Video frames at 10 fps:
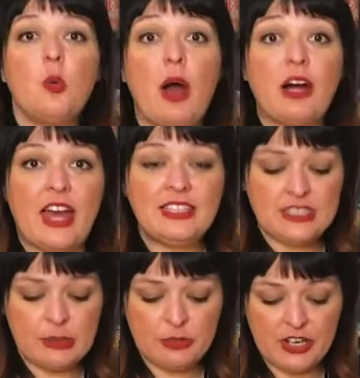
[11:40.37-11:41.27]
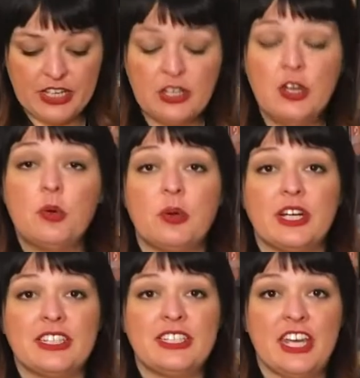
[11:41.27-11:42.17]
While that's simmering, we're
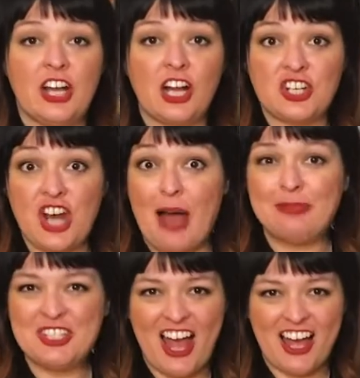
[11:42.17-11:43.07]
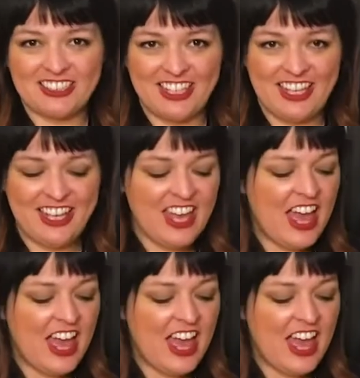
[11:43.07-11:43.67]
gonna take our chopped chocolate